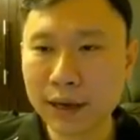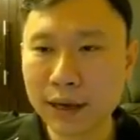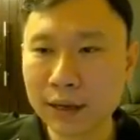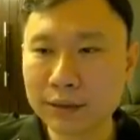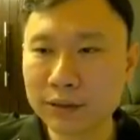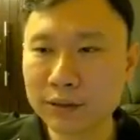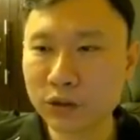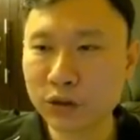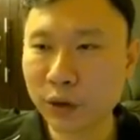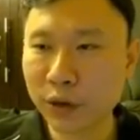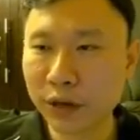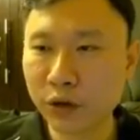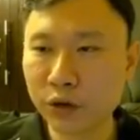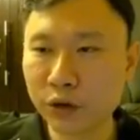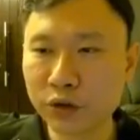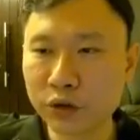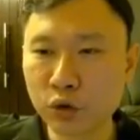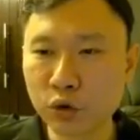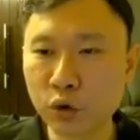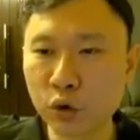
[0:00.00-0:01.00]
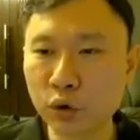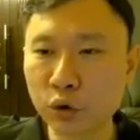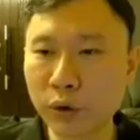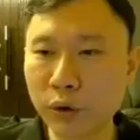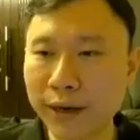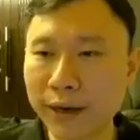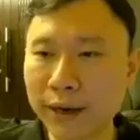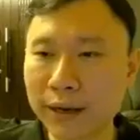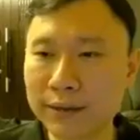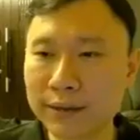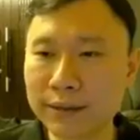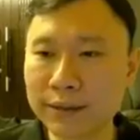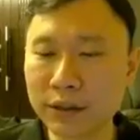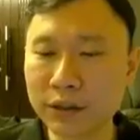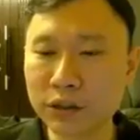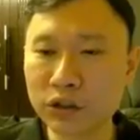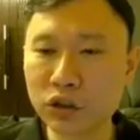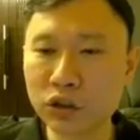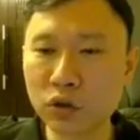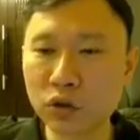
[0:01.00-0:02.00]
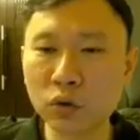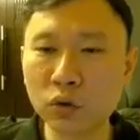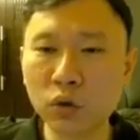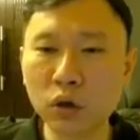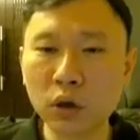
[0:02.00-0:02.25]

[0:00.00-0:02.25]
you can use scroll to enhance it. So